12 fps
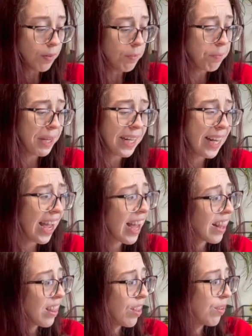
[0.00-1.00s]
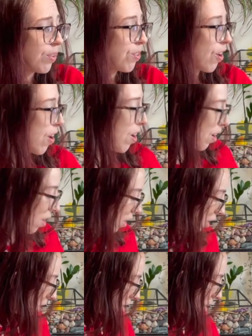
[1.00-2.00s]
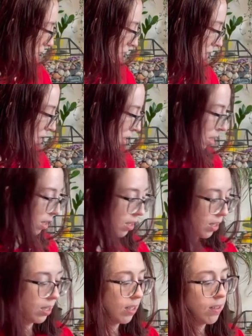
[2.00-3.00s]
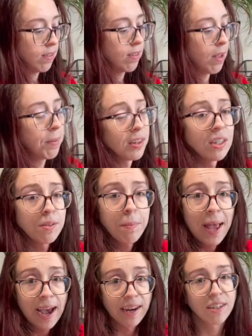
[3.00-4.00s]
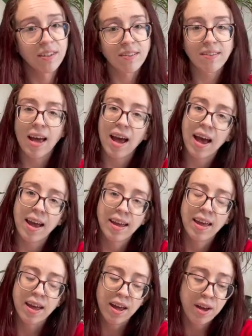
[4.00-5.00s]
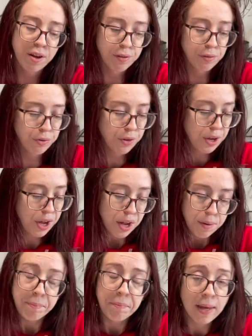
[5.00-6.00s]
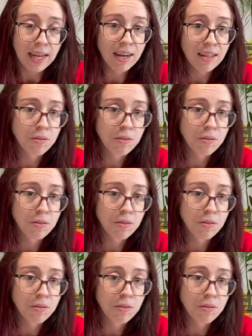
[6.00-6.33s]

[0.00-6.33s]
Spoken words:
But yeah, those are some of the patterns that I have made as